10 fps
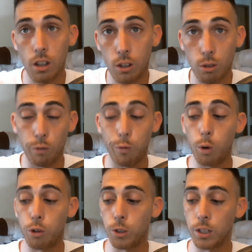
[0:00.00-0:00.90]
So
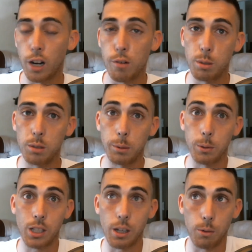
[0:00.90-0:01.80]
unfortunately, not everybody will be able
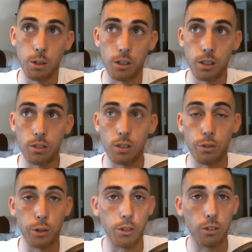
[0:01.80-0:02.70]
to get one of these if
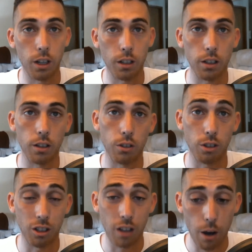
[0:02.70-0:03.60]
you're in a state that doesn't
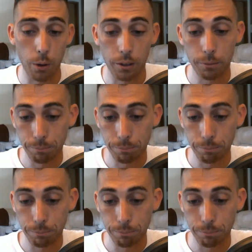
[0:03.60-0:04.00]
allow it.